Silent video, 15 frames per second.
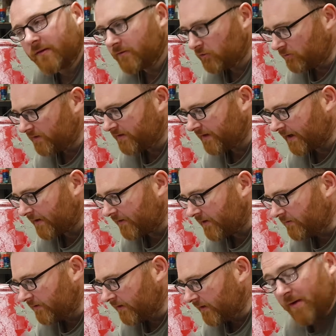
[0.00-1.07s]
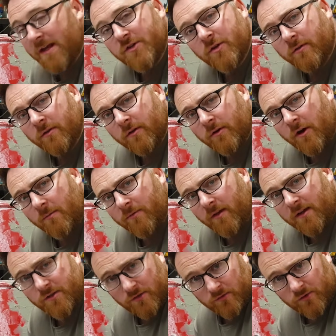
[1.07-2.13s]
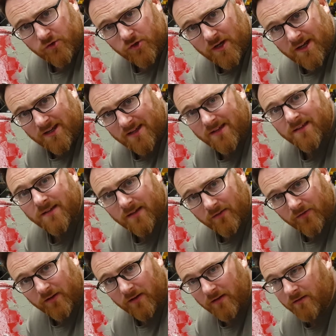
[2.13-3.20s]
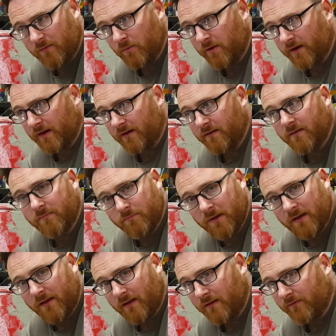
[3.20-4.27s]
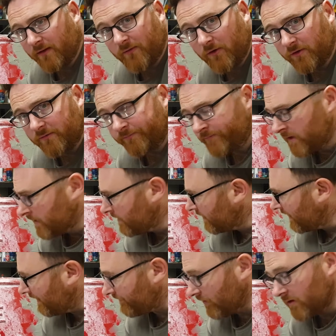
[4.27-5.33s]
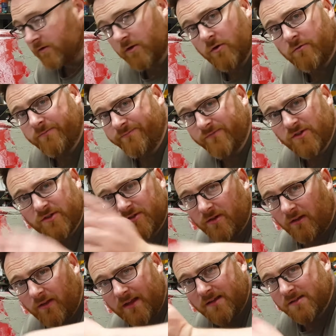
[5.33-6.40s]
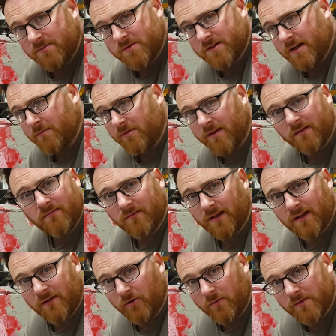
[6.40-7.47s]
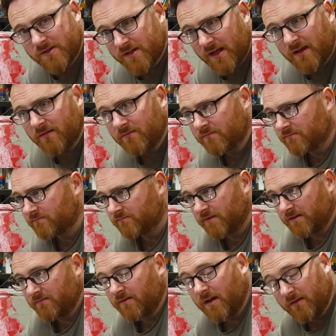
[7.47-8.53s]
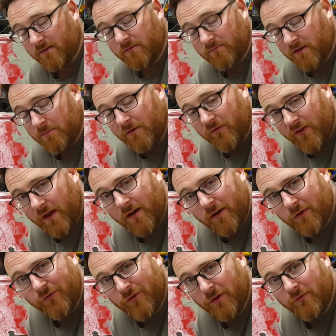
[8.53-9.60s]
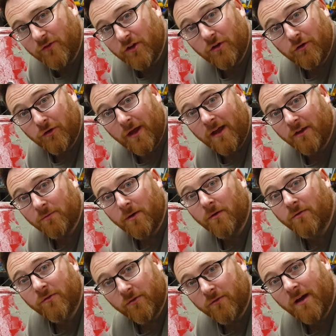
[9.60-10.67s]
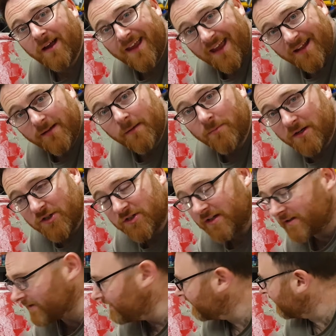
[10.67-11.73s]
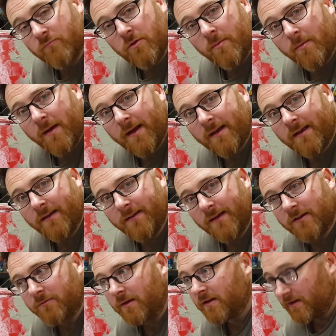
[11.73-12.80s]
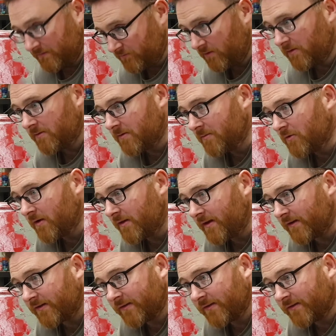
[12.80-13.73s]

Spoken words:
Hope you stick around. Patreon.com/chosentrack if you want to be at that level of awesome. If not, cool. Just do the like, subscribe thing, like I always say. And to be fair, a good few of you do that as well. So again, I appreciate it. We'll be back next week, probably with more of this.